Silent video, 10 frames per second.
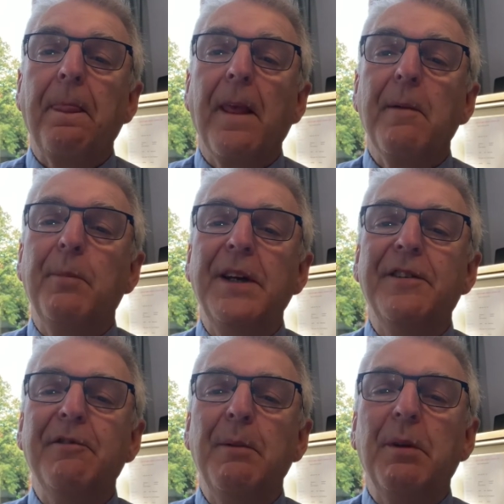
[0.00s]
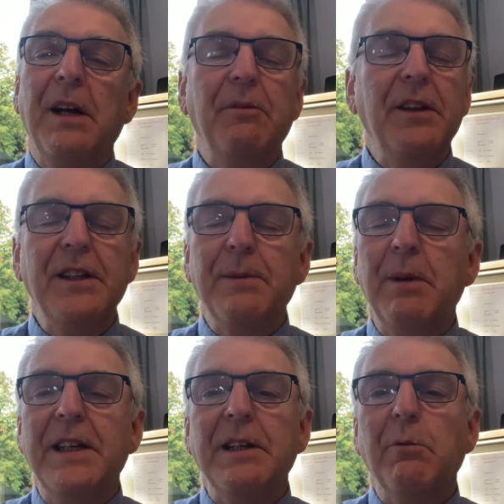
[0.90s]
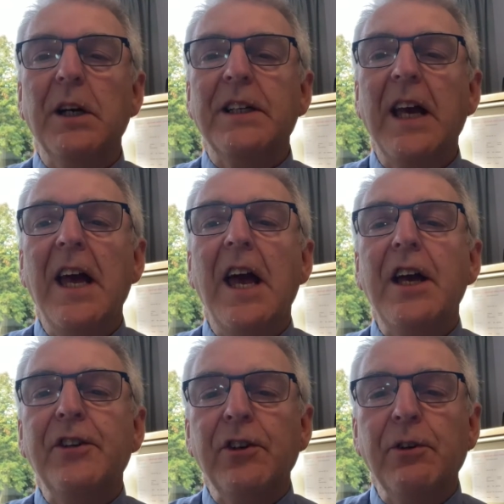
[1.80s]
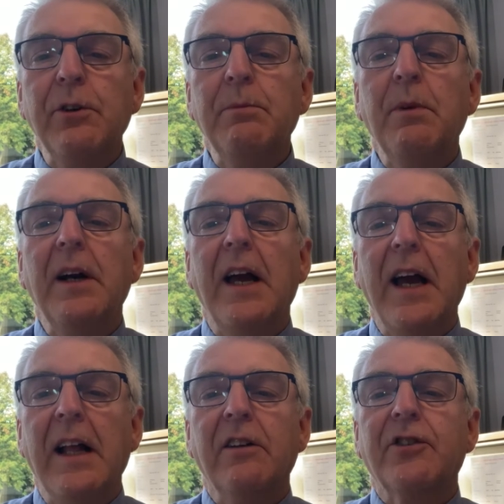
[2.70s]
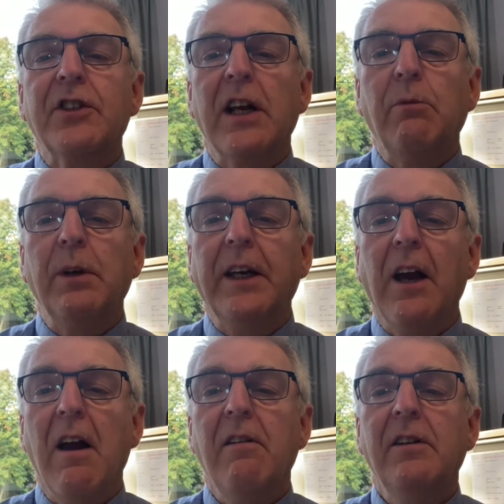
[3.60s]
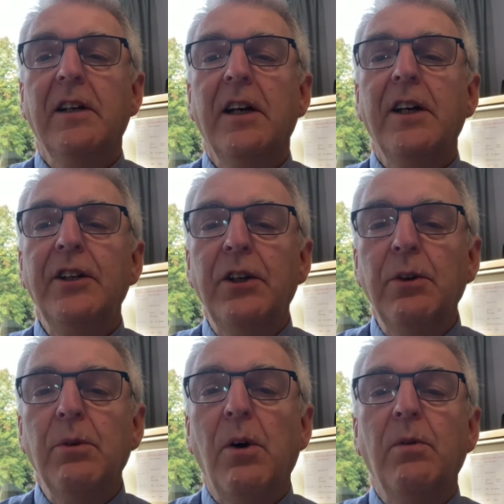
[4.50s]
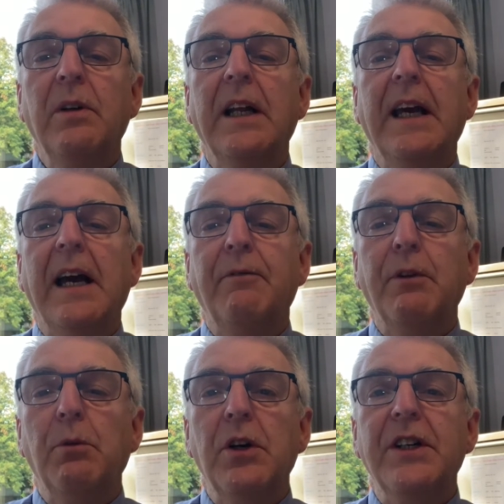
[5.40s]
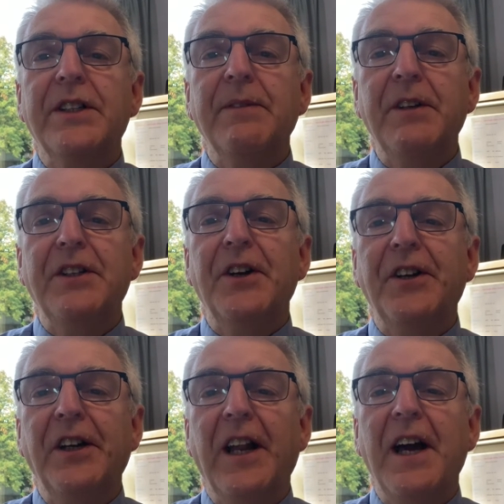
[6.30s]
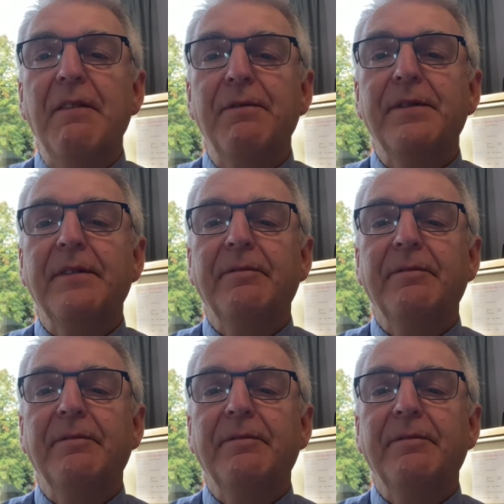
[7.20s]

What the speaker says: And Peter replied with these amazing words, "To whom else shall we go? You only have the words of eternal life."